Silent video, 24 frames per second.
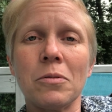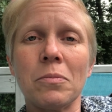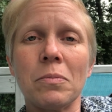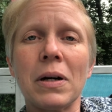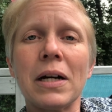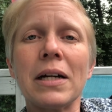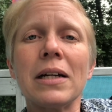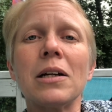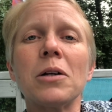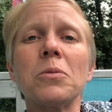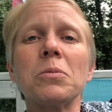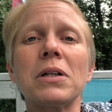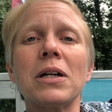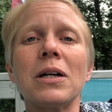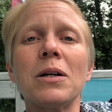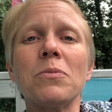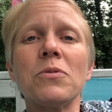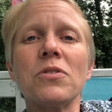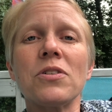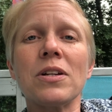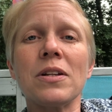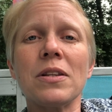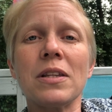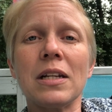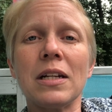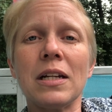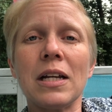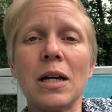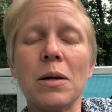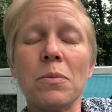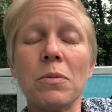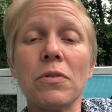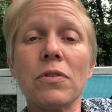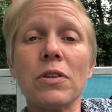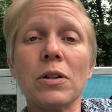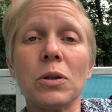My help comes in the
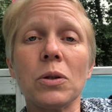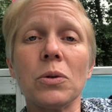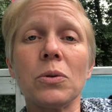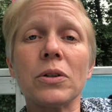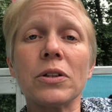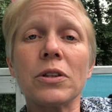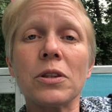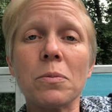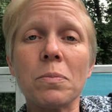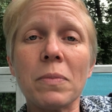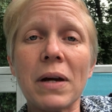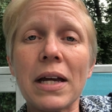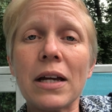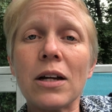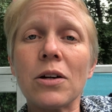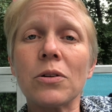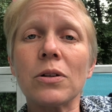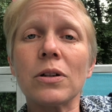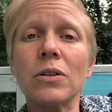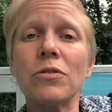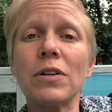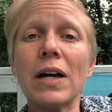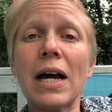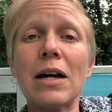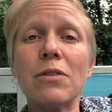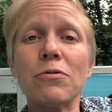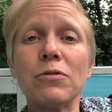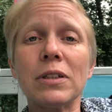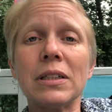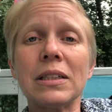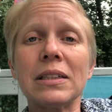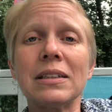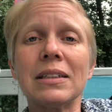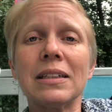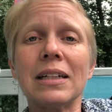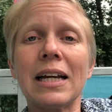name of the Lord, the maker of
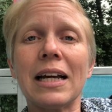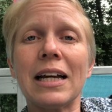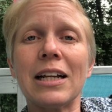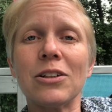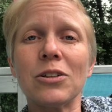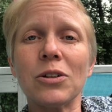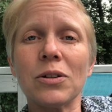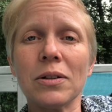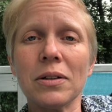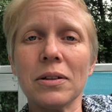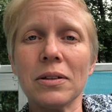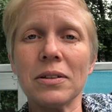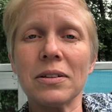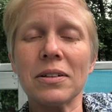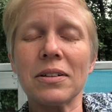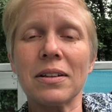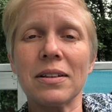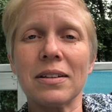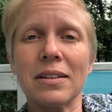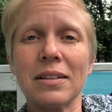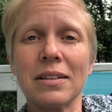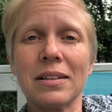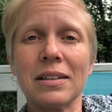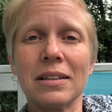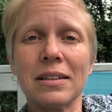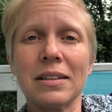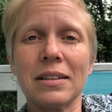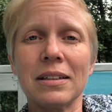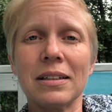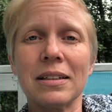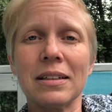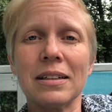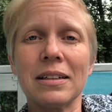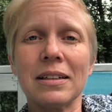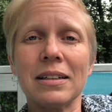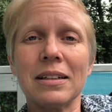heaven and earth.
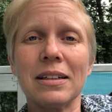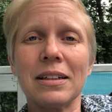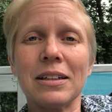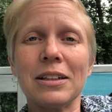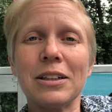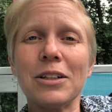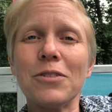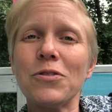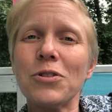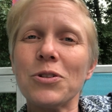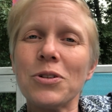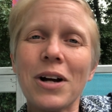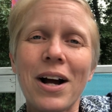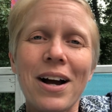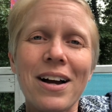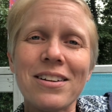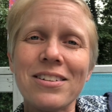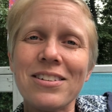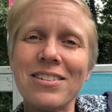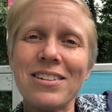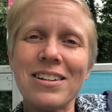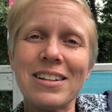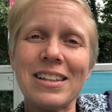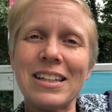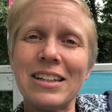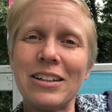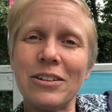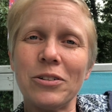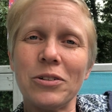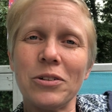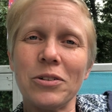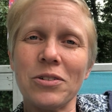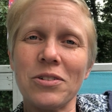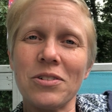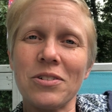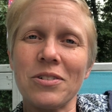Lift your eyes to the
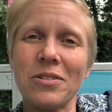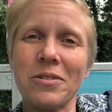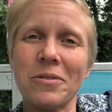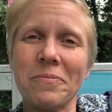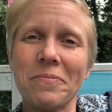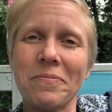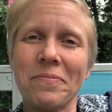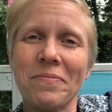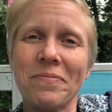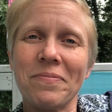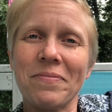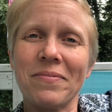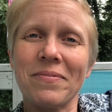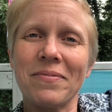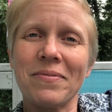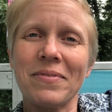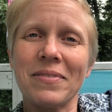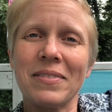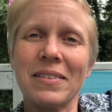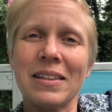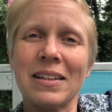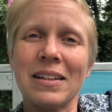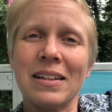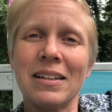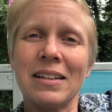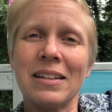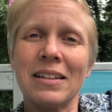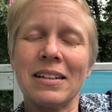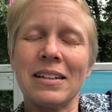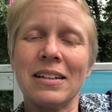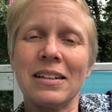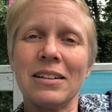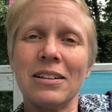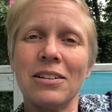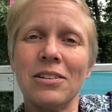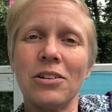hills.
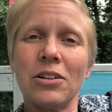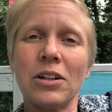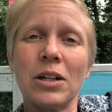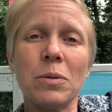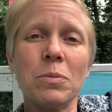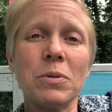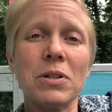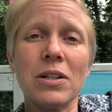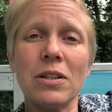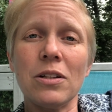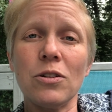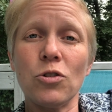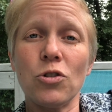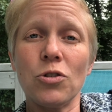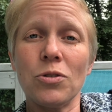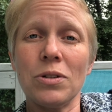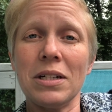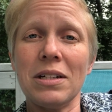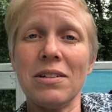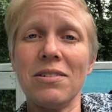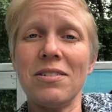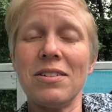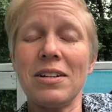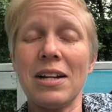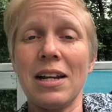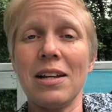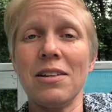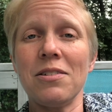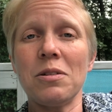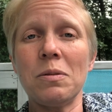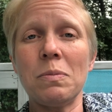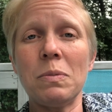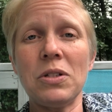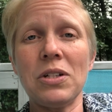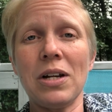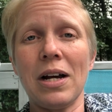Look up to the trees. Take
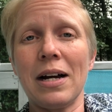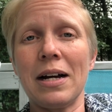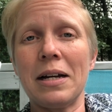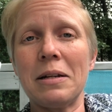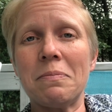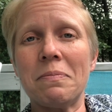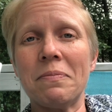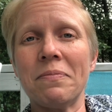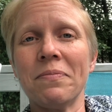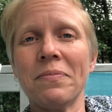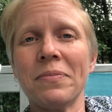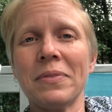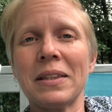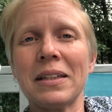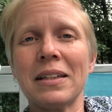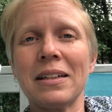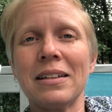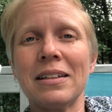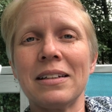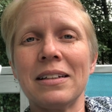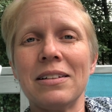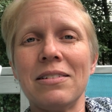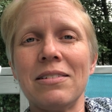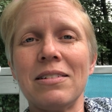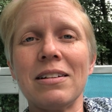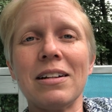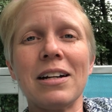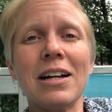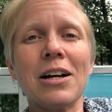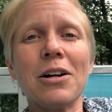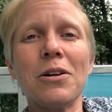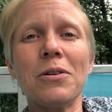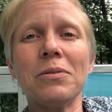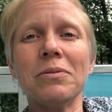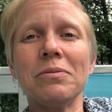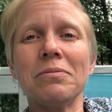some time. Sit
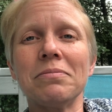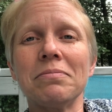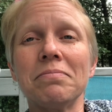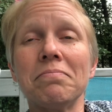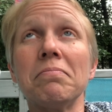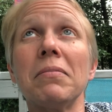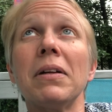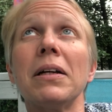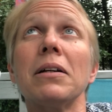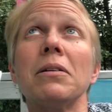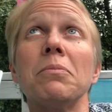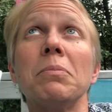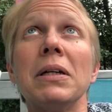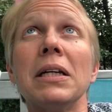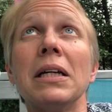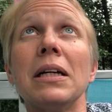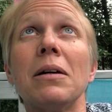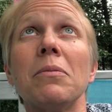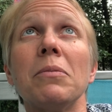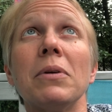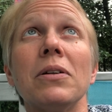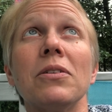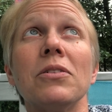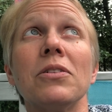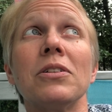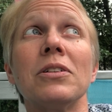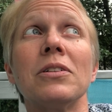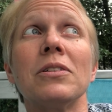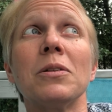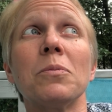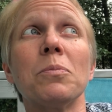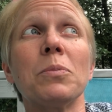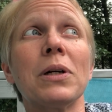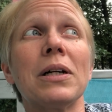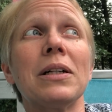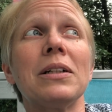out. Like me, I'm under an
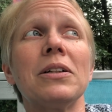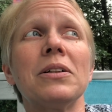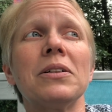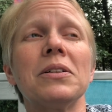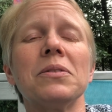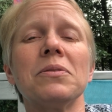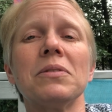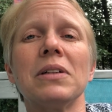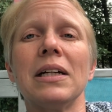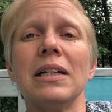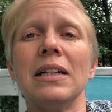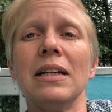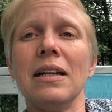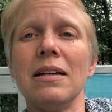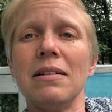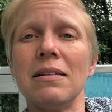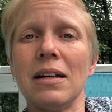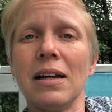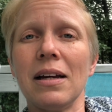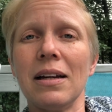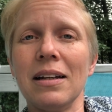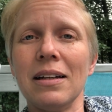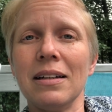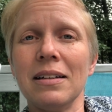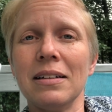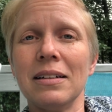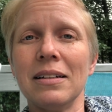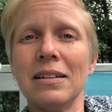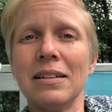umbrella on a rainy day.